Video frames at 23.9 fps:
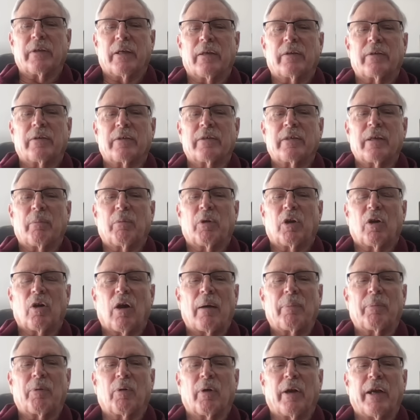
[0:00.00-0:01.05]
it's a similar
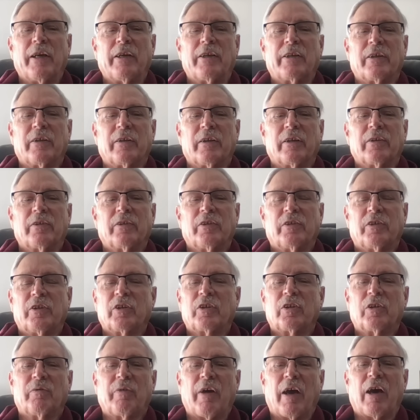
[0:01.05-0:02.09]
operation. This is
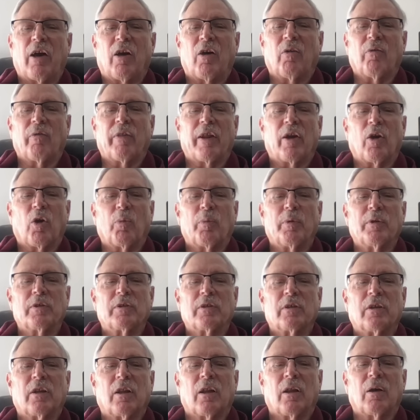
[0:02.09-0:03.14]
just a valve that
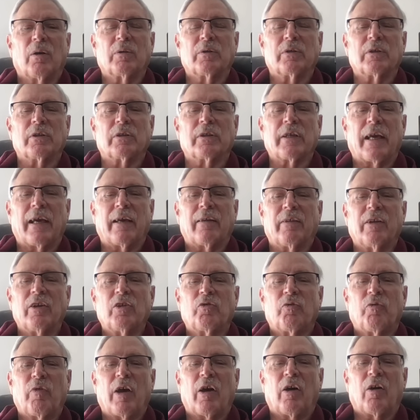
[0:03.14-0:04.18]
opens and closes, and this
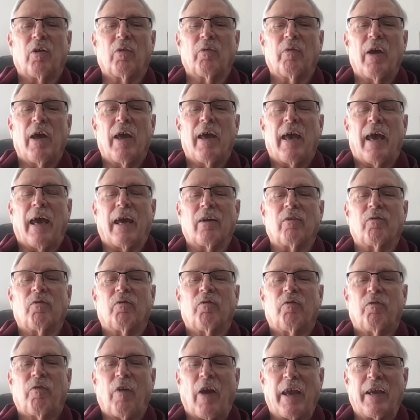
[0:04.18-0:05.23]
valve had
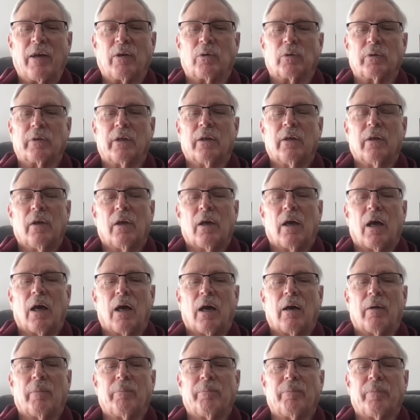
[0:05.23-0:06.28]
failed.
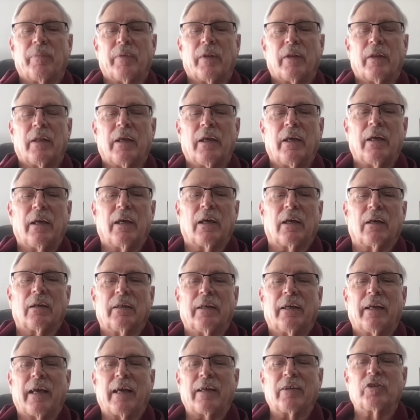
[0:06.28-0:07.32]
Um, the uh,
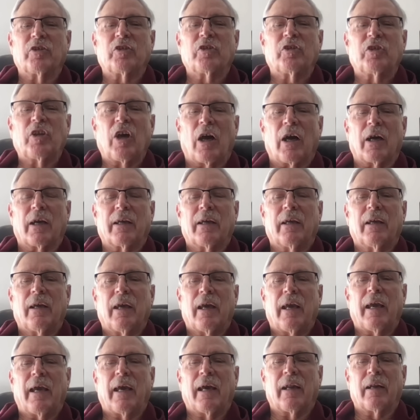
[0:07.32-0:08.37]
it had stuck,
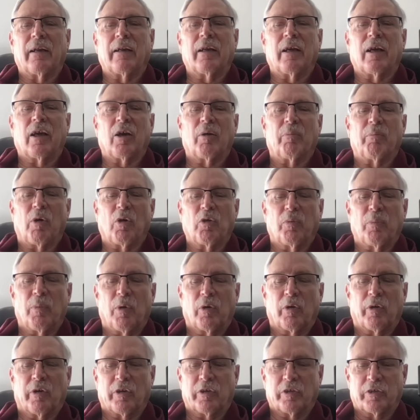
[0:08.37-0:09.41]
and uh, both
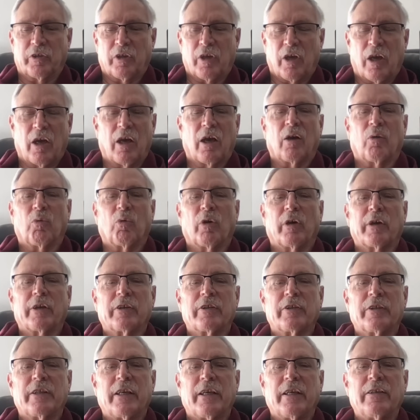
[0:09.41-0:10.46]
motors uh, were
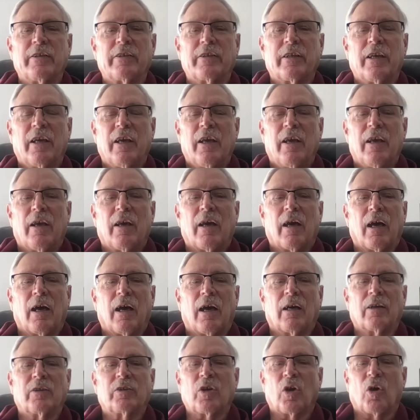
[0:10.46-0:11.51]
deceased,
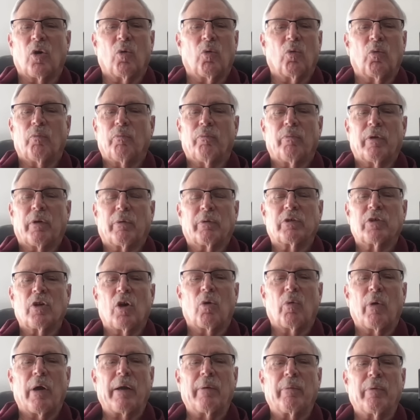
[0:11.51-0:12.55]
uh, so there was
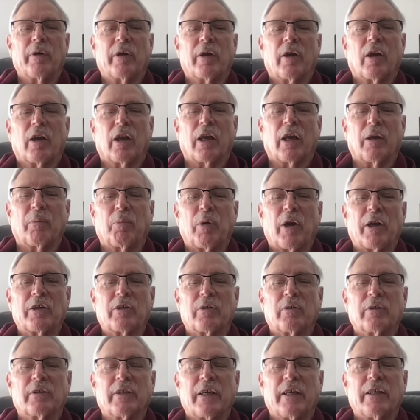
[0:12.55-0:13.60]
no way we were going to get
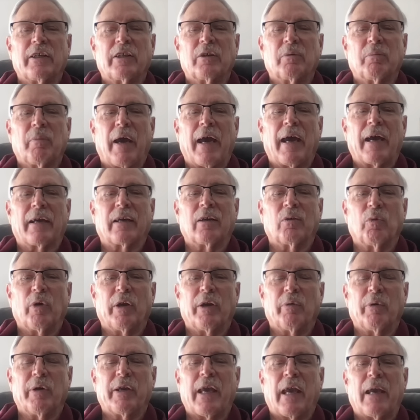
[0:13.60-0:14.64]
pressurization back. And
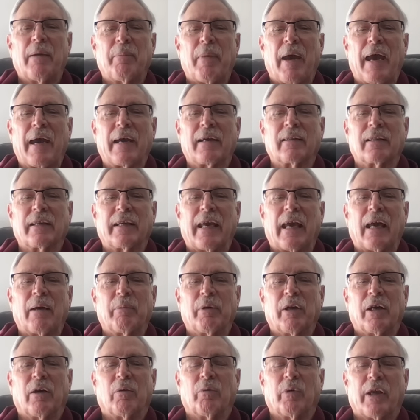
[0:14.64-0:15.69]
we we came back at the
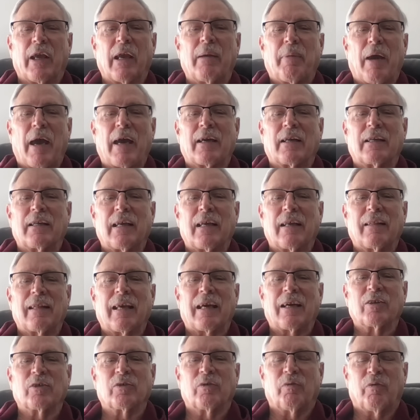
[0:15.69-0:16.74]
cabin we came back at
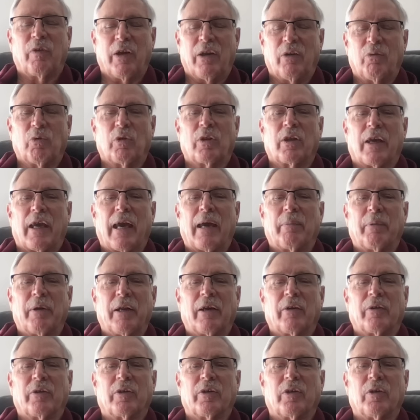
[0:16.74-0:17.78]
10,000 feet with a cabin
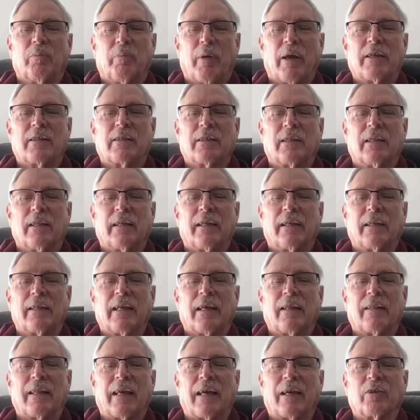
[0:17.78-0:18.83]
altitude basically at
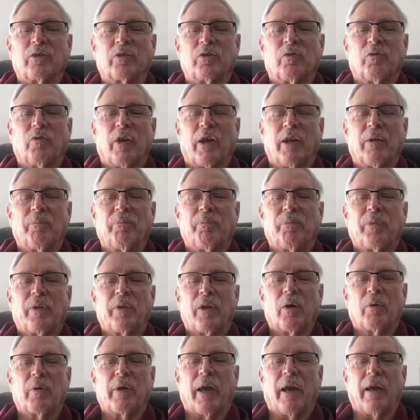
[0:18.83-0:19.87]
10,000 feet.
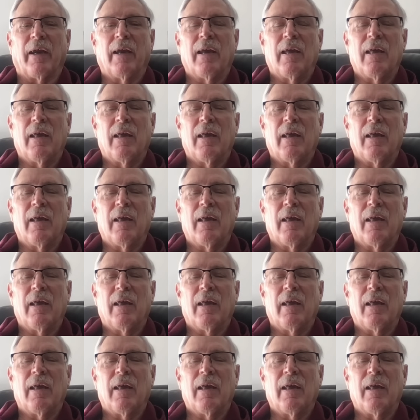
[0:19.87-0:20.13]
Okay.